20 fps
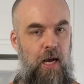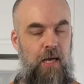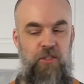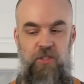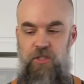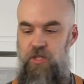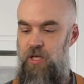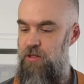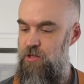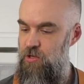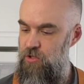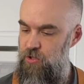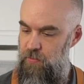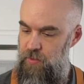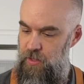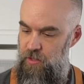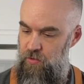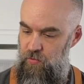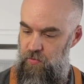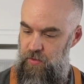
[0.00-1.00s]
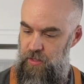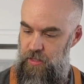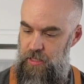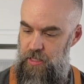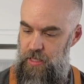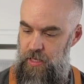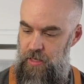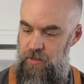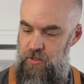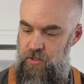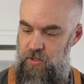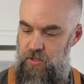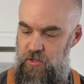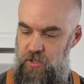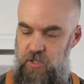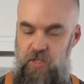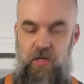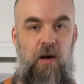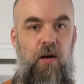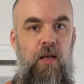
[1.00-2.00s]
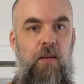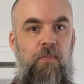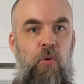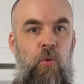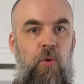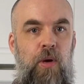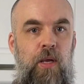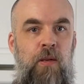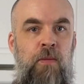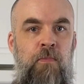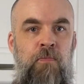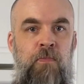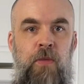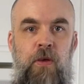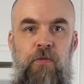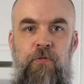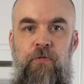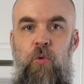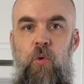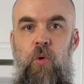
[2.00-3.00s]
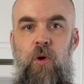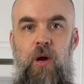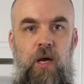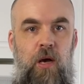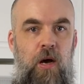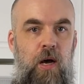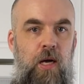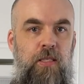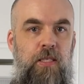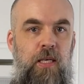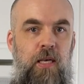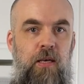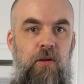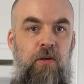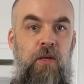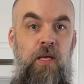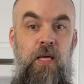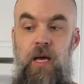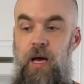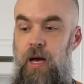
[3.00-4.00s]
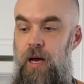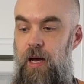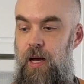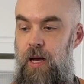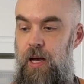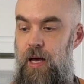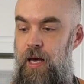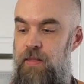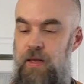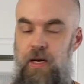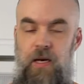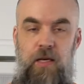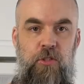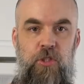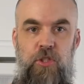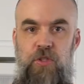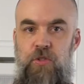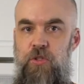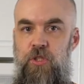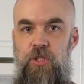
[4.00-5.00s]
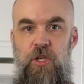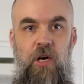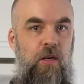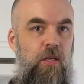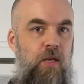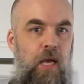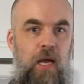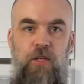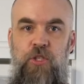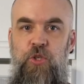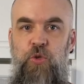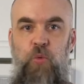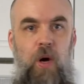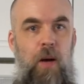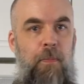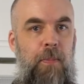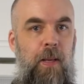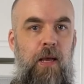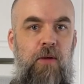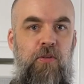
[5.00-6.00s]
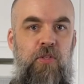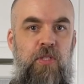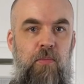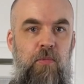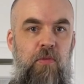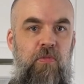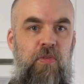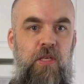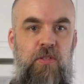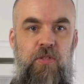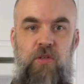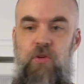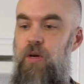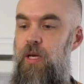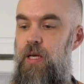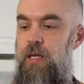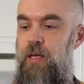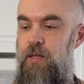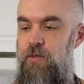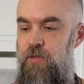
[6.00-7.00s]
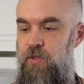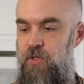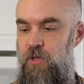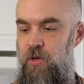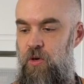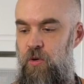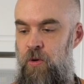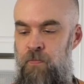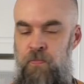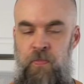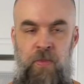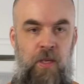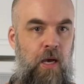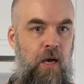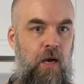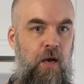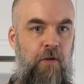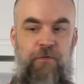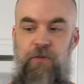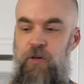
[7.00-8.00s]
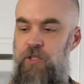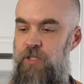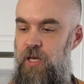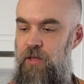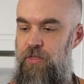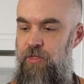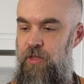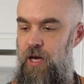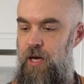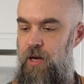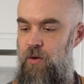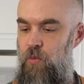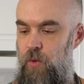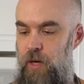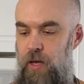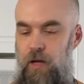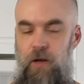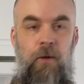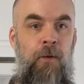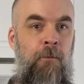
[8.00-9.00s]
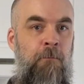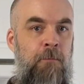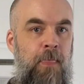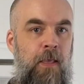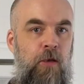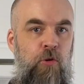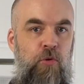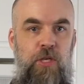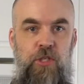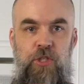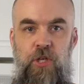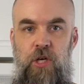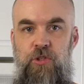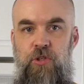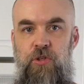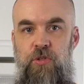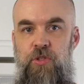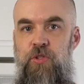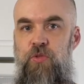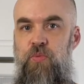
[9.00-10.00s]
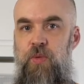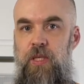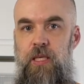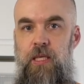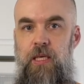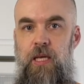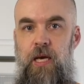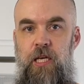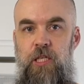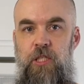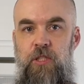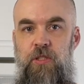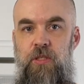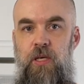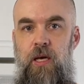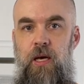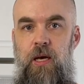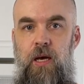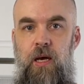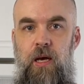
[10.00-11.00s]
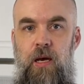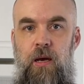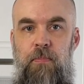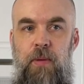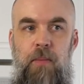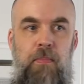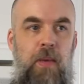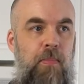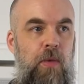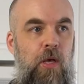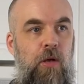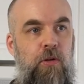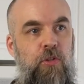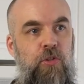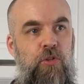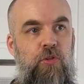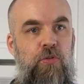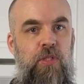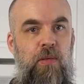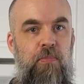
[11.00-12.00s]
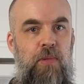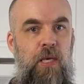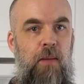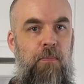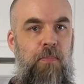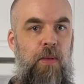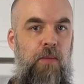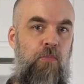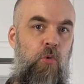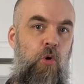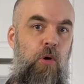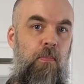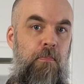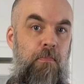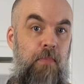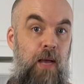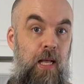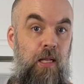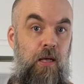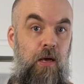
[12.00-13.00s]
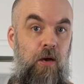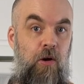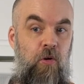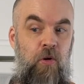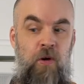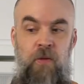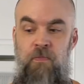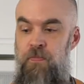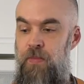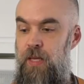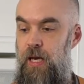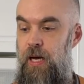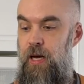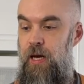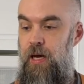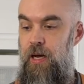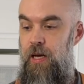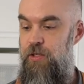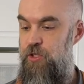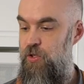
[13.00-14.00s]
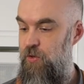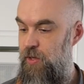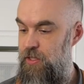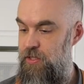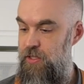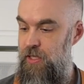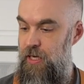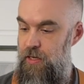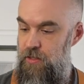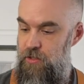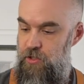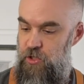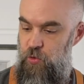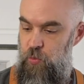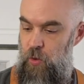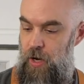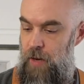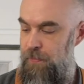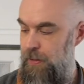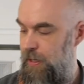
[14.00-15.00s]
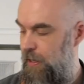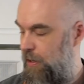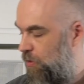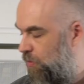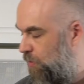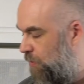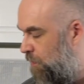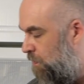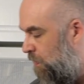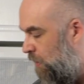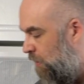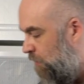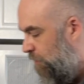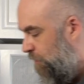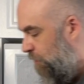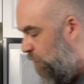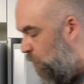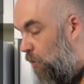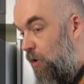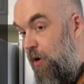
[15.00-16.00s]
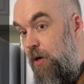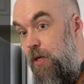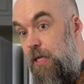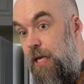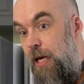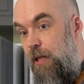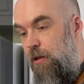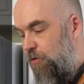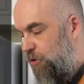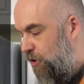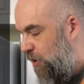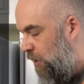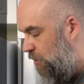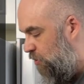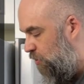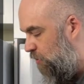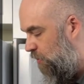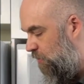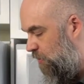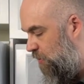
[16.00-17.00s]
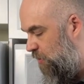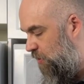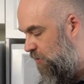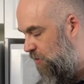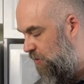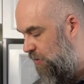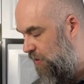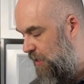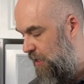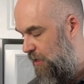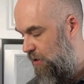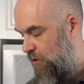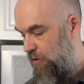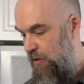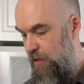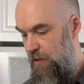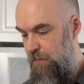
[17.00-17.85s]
just thought this would be a really nice starting point for a cocktail. And then I just started kind of swapping out some of these ingredients. So first I thought, well, green chartreuse is really nice, but maybe I'll do something a bit more mellow. And so I decided to swap it out for yellow chartreuse. Now,